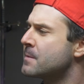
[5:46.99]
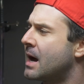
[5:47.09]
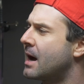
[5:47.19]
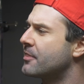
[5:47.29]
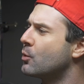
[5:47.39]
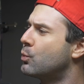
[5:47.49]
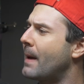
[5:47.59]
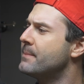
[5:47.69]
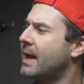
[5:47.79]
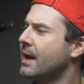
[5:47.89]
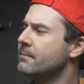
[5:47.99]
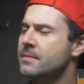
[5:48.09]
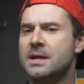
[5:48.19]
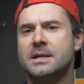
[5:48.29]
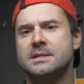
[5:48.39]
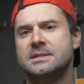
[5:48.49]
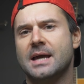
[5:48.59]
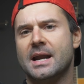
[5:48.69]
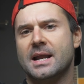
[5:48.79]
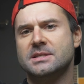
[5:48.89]
The webcam, it's
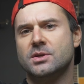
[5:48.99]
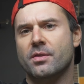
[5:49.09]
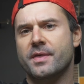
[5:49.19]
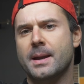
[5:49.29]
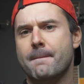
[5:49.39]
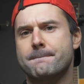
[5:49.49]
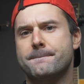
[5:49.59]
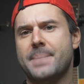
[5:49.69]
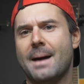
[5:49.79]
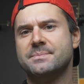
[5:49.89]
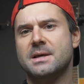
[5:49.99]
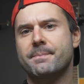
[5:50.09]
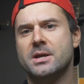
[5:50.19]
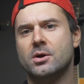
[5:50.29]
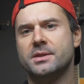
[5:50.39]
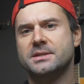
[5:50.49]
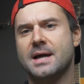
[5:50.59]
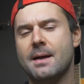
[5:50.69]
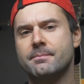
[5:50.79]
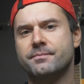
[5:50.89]
kind of a nice little thing. It pops up here at the
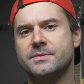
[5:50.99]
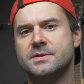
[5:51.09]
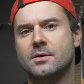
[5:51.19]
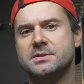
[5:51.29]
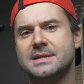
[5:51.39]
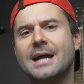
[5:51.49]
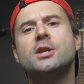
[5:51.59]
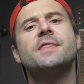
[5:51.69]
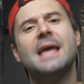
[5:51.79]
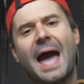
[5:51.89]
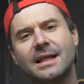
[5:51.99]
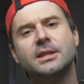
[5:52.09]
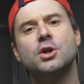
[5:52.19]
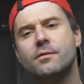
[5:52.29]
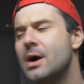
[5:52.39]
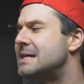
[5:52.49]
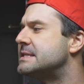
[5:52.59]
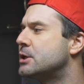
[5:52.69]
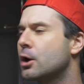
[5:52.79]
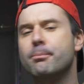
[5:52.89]
top. So it's got Lenovo has
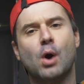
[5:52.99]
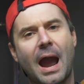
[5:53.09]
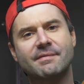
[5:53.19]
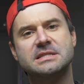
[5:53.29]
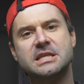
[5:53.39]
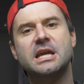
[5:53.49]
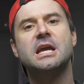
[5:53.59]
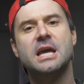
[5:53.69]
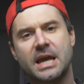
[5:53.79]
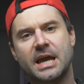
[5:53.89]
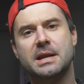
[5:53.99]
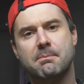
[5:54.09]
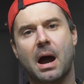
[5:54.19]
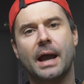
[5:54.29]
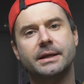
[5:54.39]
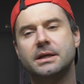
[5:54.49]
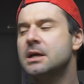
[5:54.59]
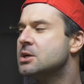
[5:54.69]
your privacy in mind.